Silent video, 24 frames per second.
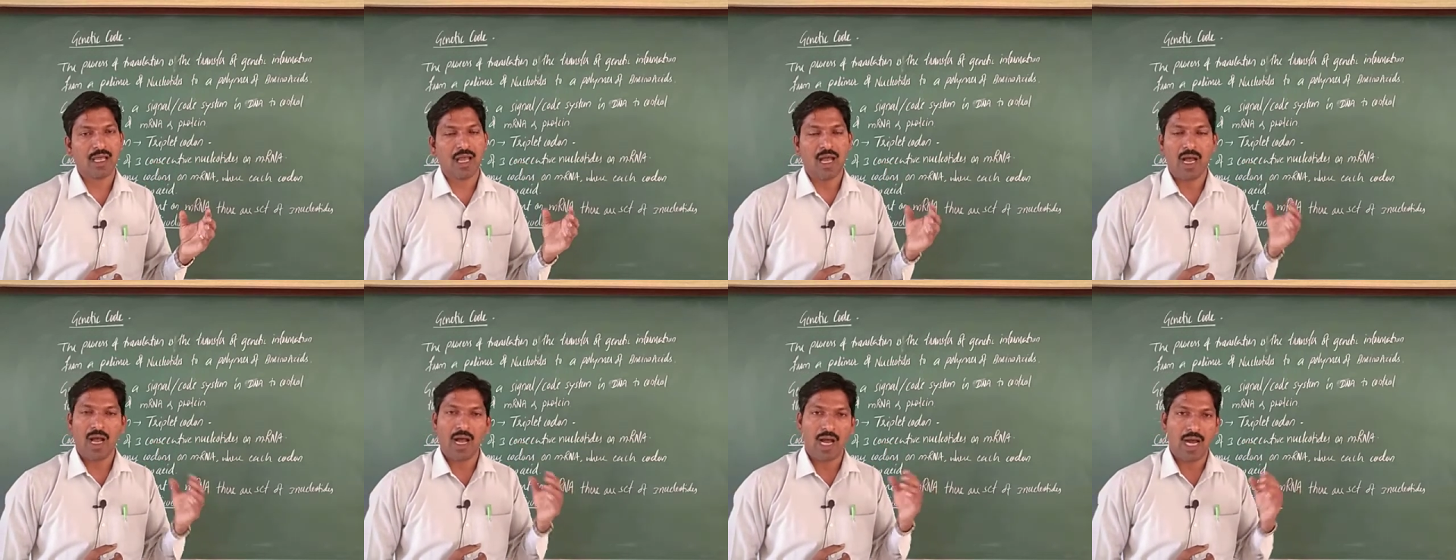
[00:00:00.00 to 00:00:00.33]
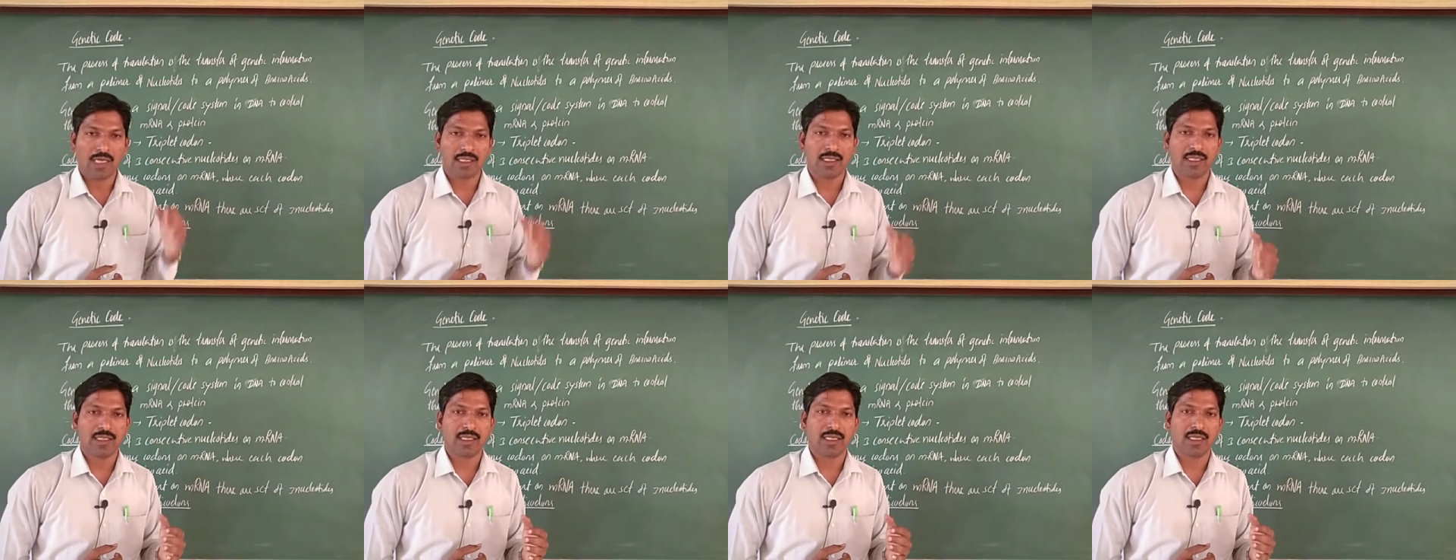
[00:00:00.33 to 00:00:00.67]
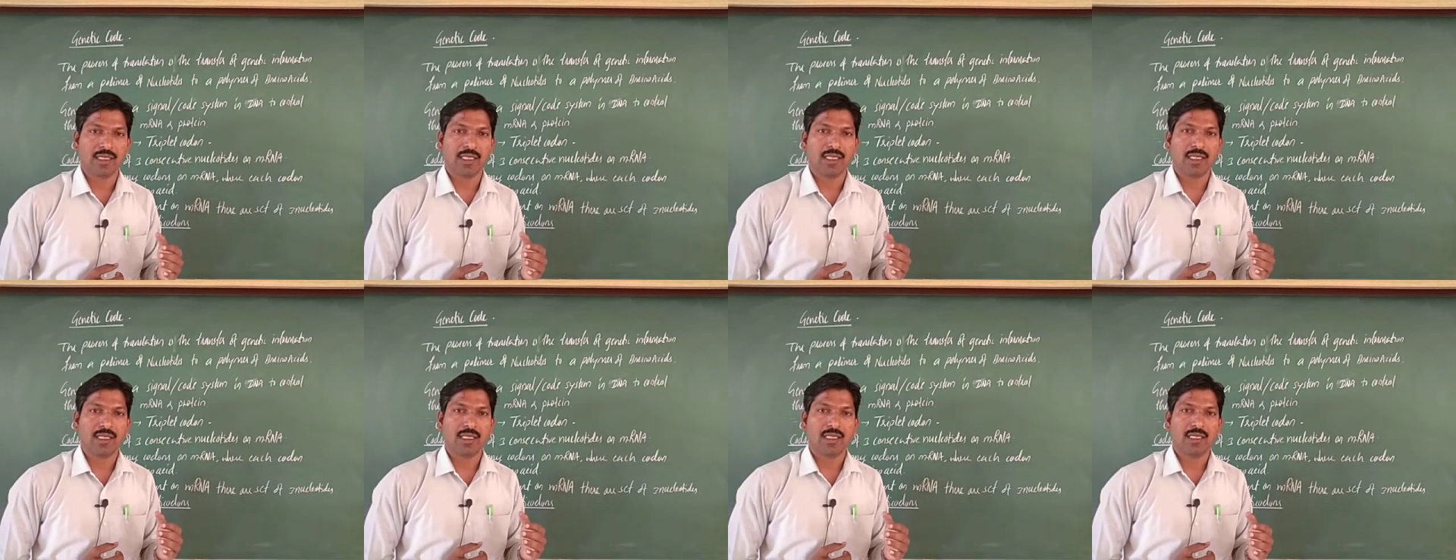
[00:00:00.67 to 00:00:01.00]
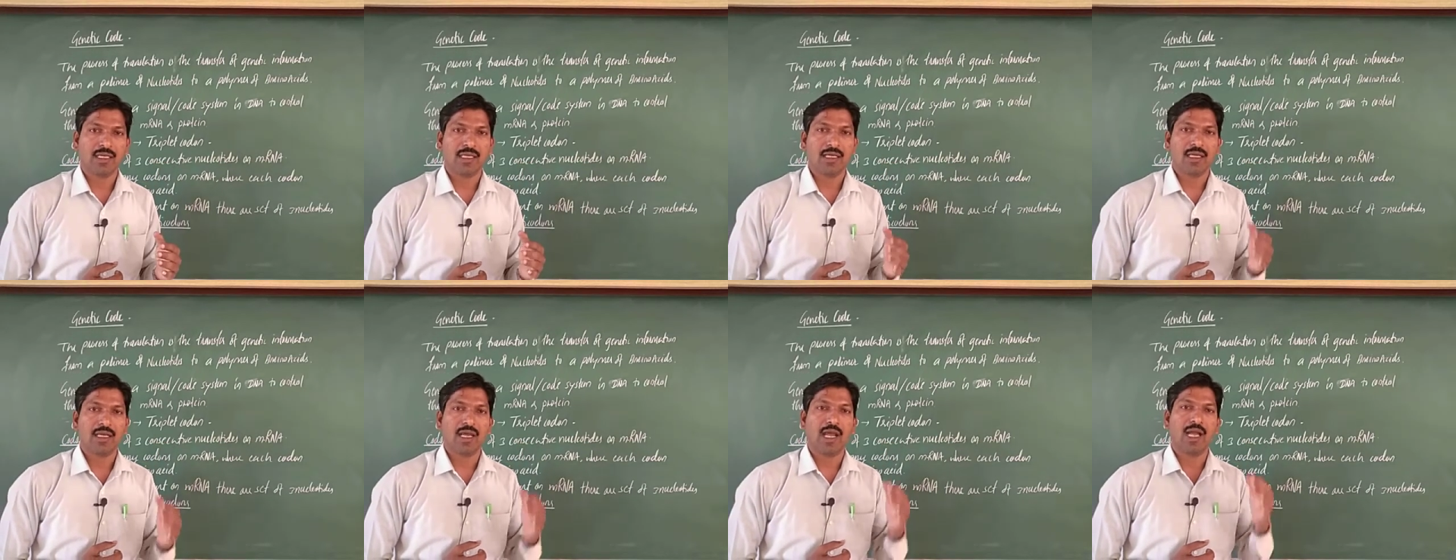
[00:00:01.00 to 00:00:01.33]
rRNA,
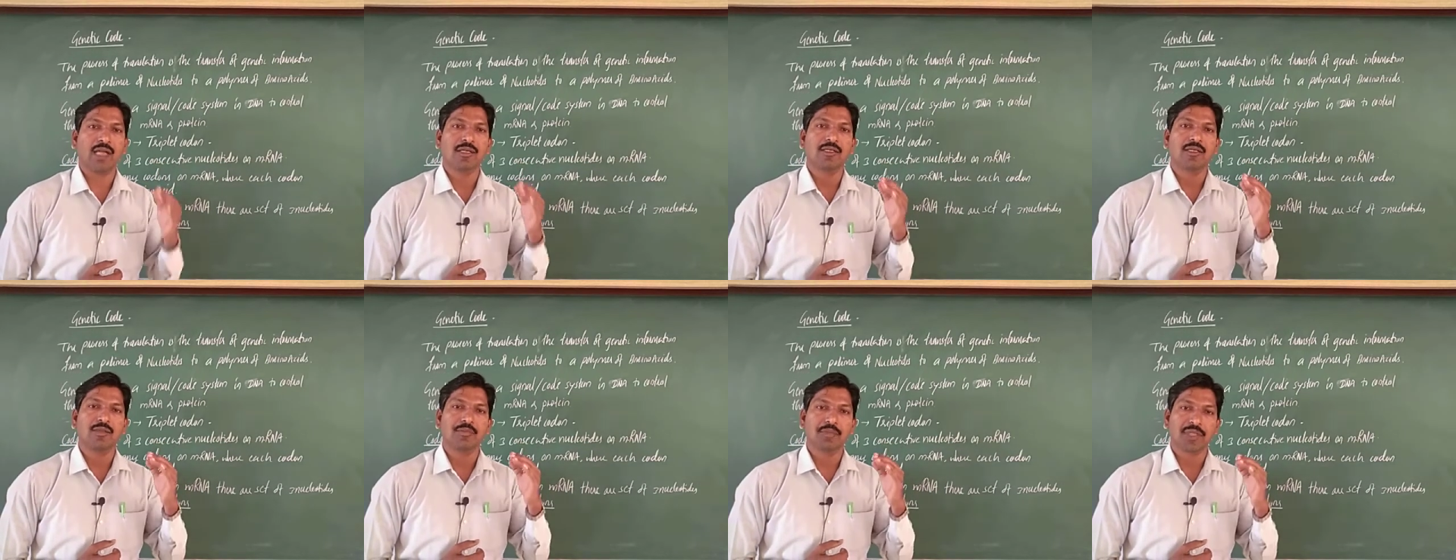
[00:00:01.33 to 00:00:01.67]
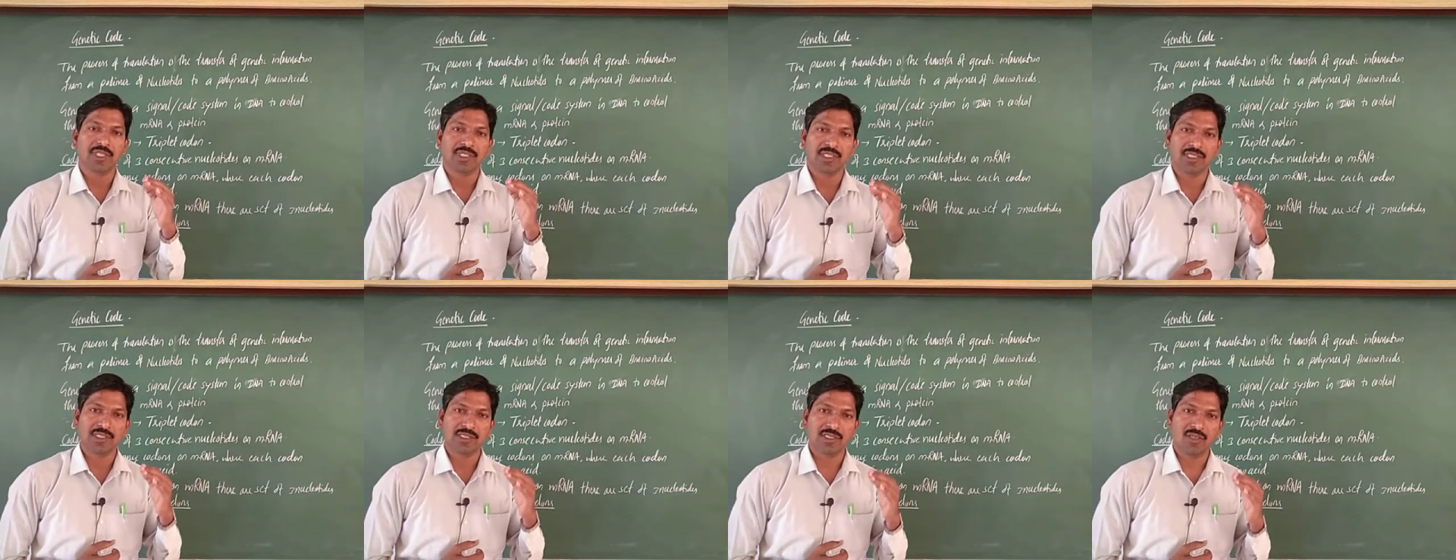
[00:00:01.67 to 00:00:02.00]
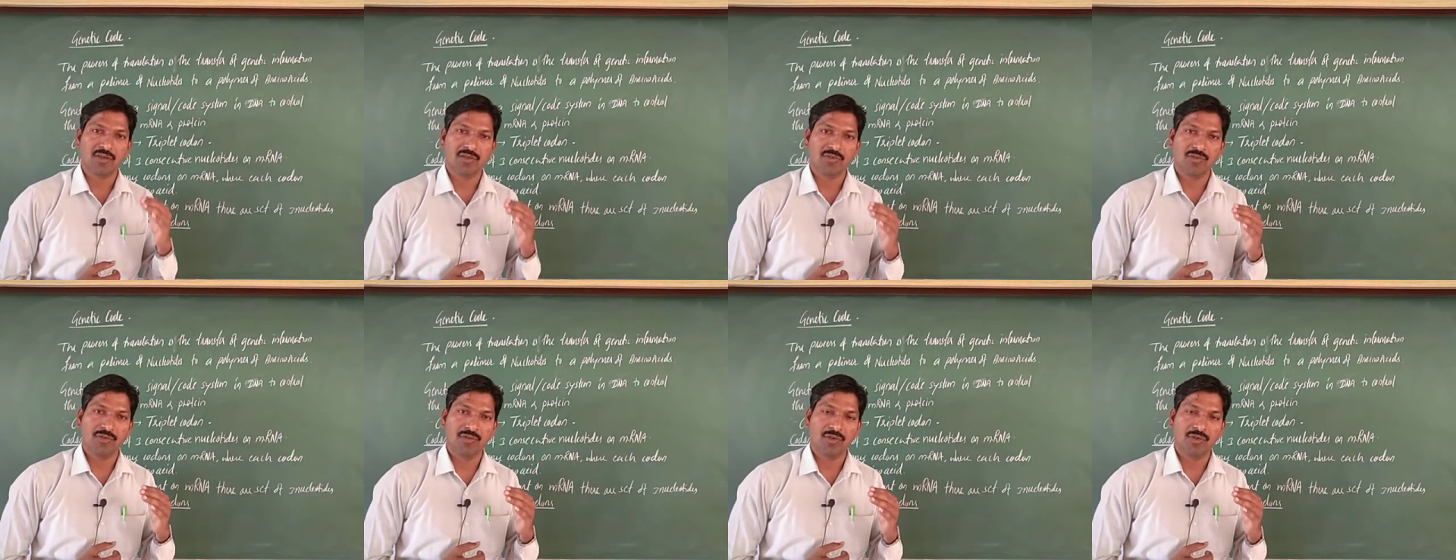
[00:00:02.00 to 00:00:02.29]
and in presence of